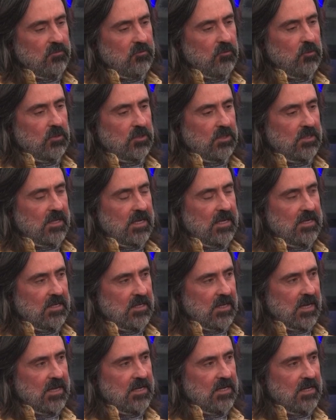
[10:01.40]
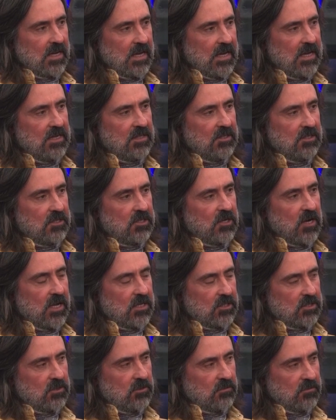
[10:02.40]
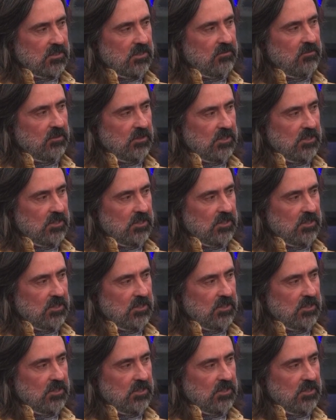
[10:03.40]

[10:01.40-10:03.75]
forced again and again and again in the direction of civil